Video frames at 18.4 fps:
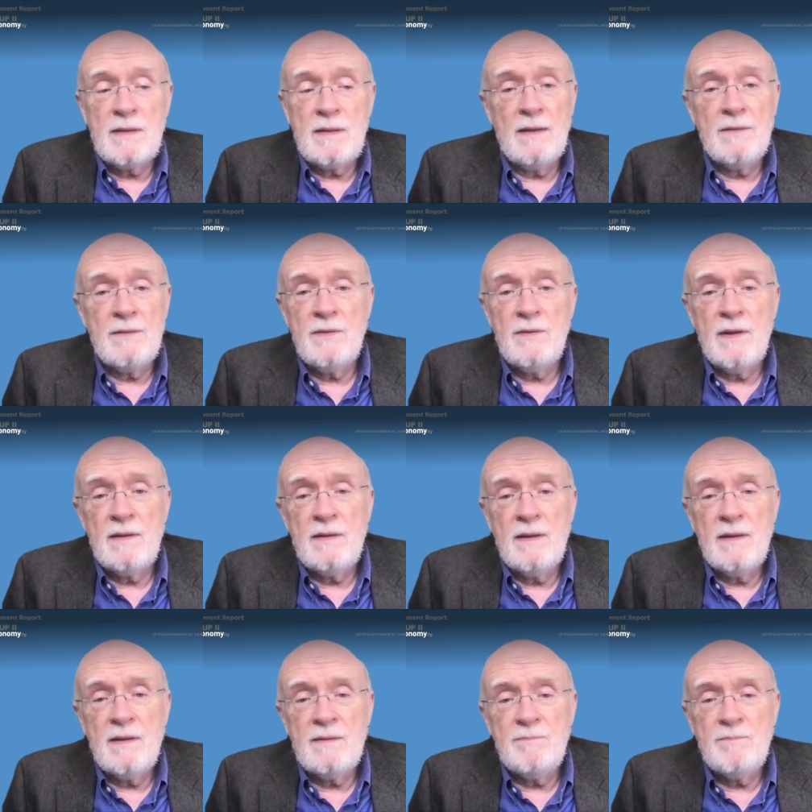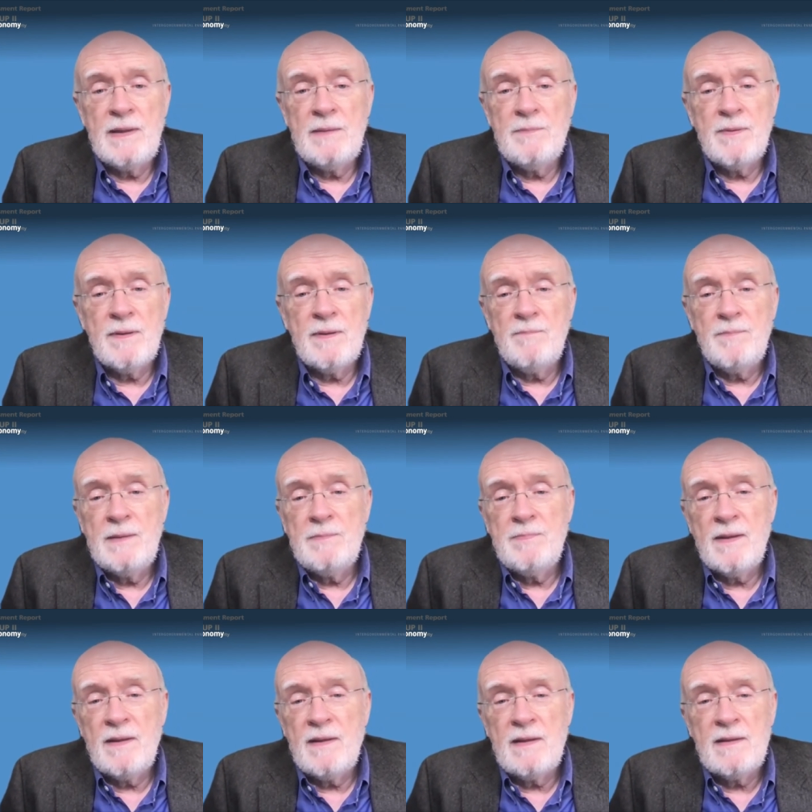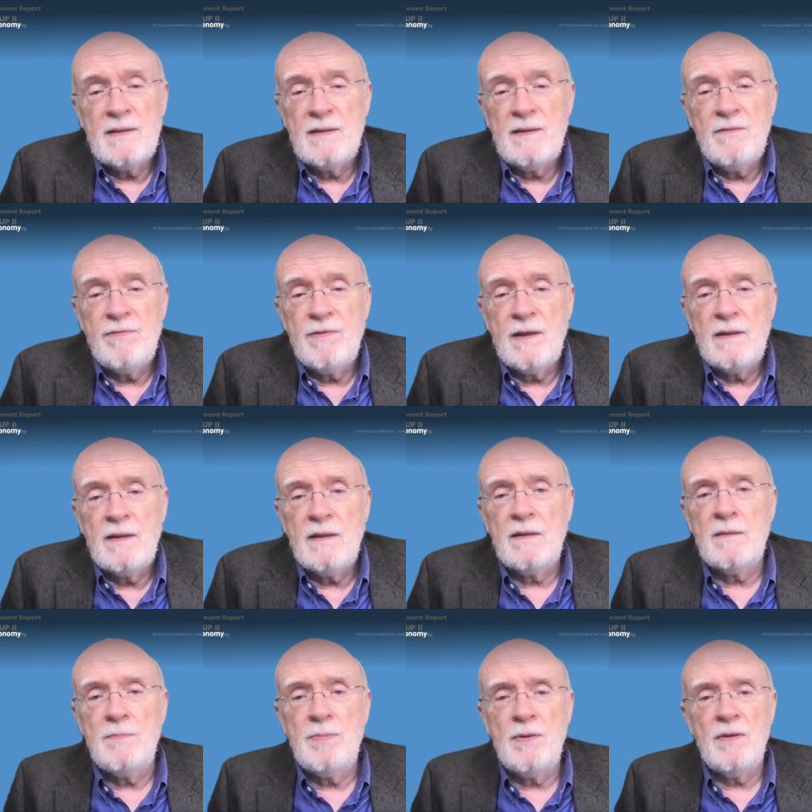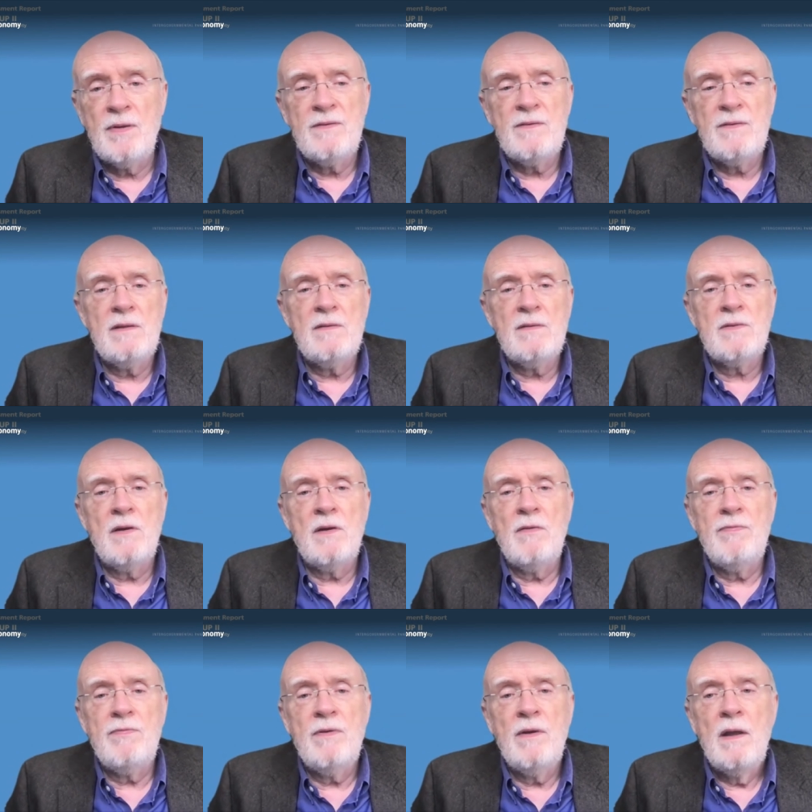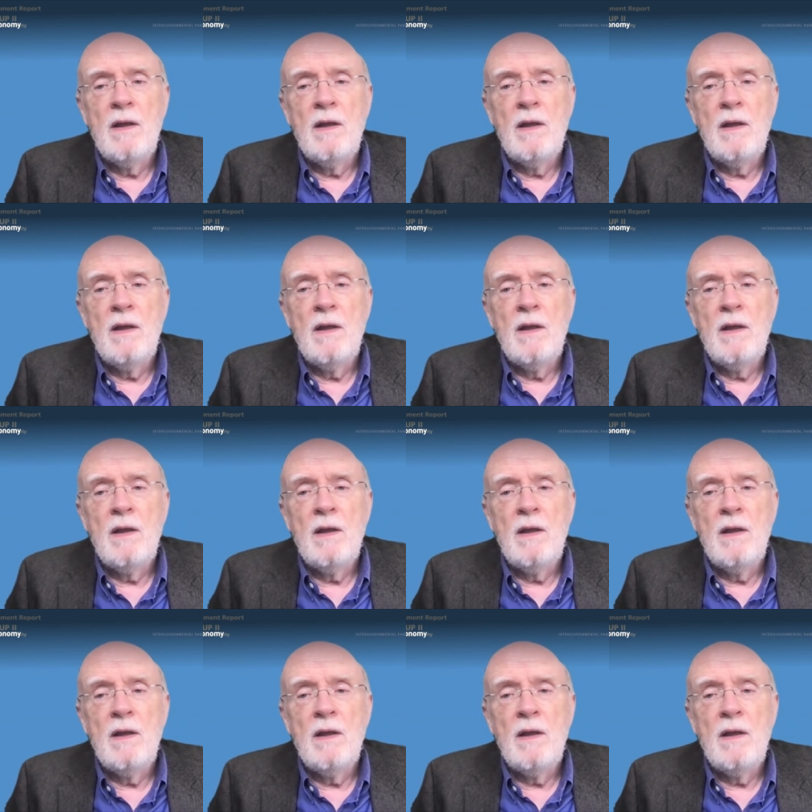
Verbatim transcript: and and people and people that are defining the policies of